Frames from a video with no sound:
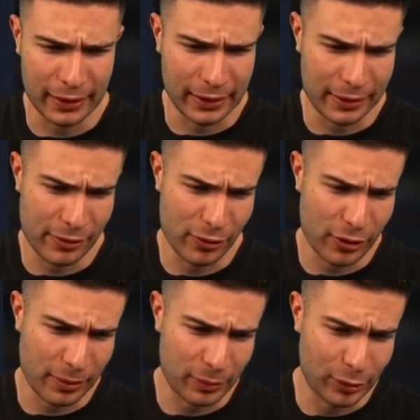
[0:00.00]
the intro,
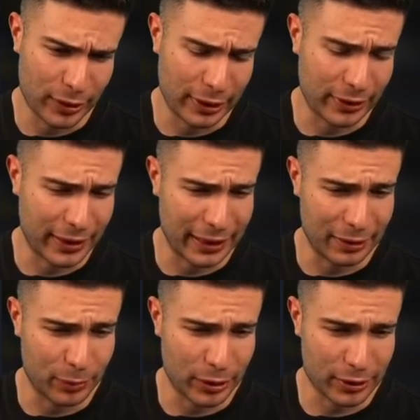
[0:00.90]
I'm doing okay the
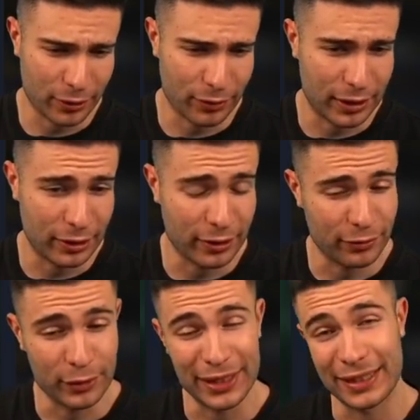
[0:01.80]
past 3.5 weeks.